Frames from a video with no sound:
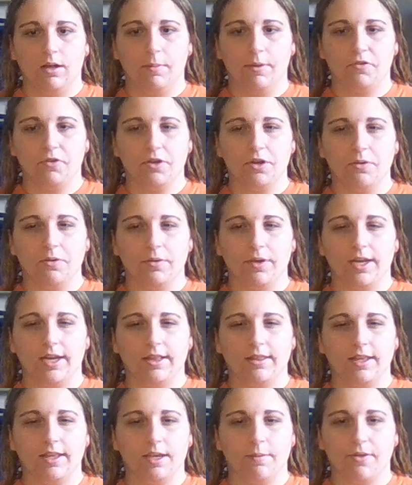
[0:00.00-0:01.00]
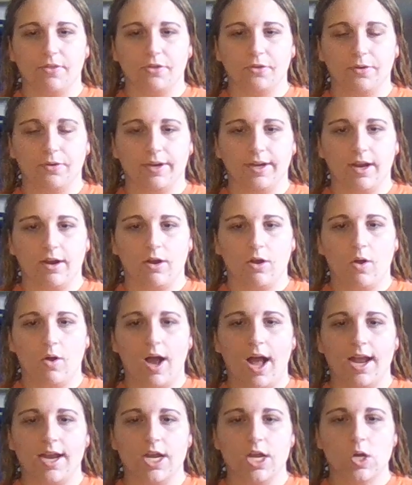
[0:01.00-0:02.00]
If you know anything about the Green Arrow,
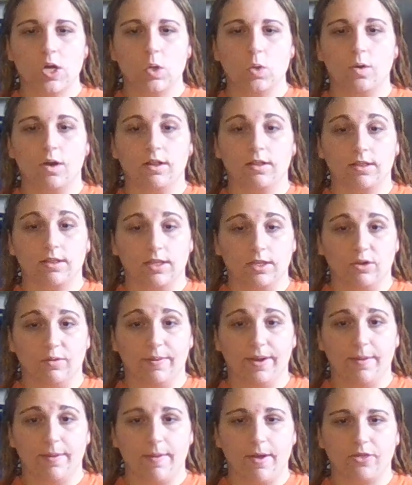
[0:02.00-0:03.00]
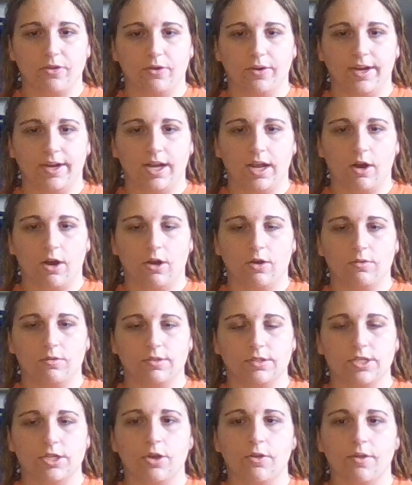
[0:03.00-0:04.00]
I know a little bit about the Green Arrow
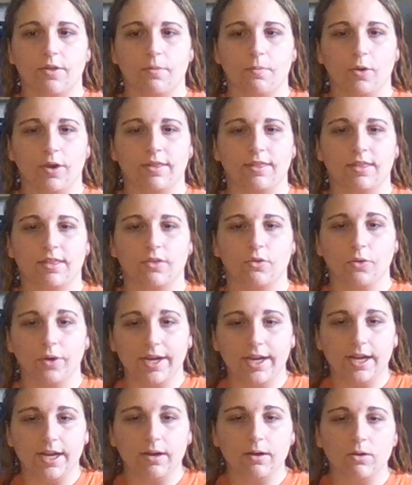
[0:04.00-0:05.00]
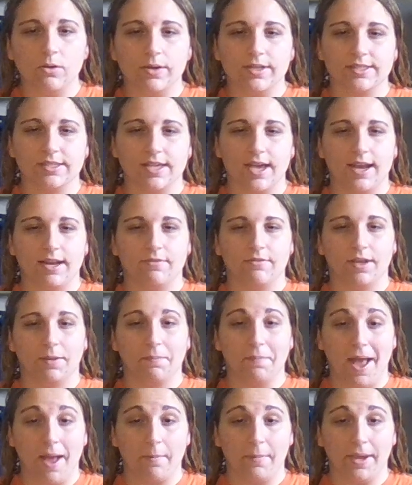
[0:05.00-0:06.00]
to know the point that the Green Arrow is kind of
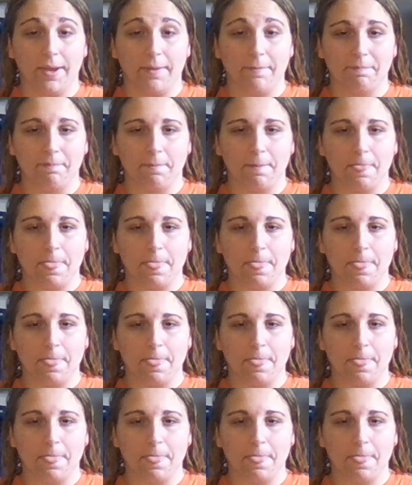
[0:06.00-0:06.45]
like Batman.